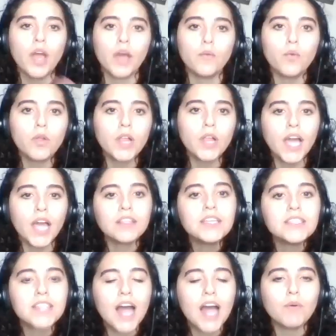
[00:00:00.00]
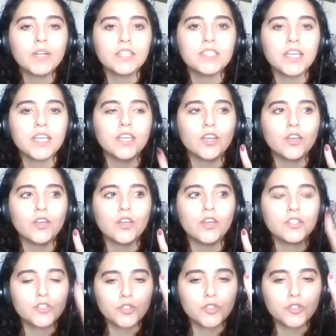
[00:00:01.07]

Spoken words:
Well, like at least that one, it's like it's